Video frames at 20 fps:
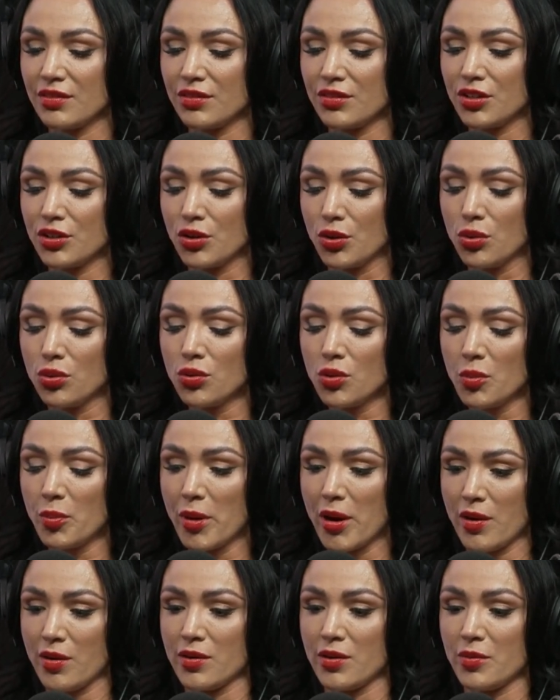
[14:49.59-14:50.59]
the cool
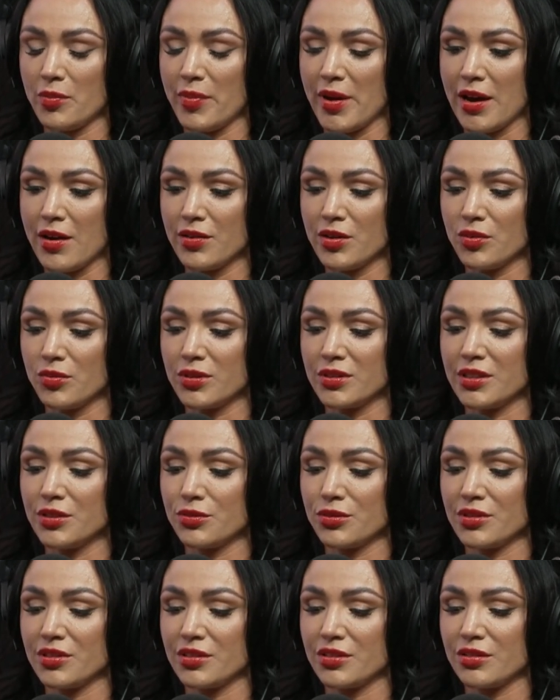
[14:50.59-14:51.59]
part about it was there
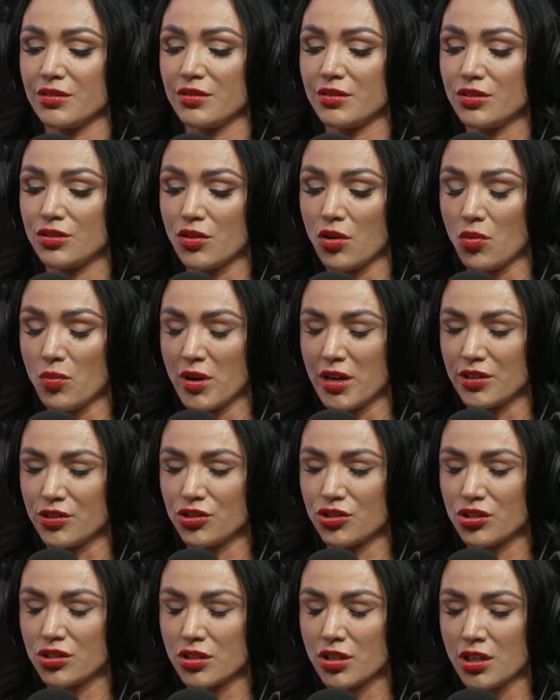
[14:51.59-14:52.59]
was so
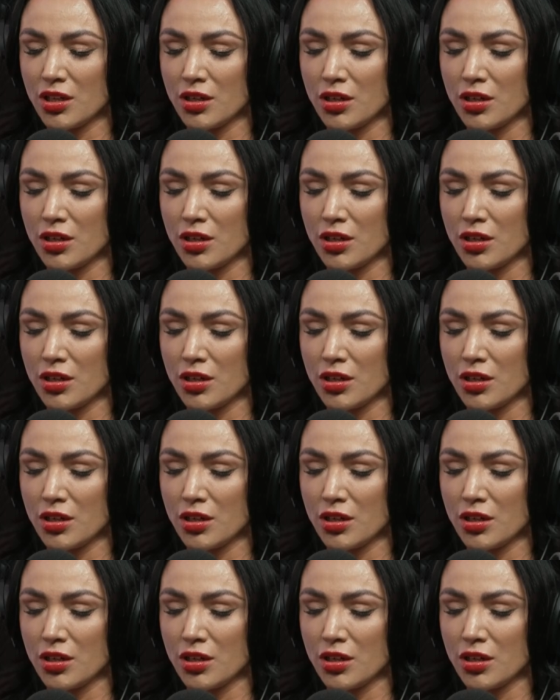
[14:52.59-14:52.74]
much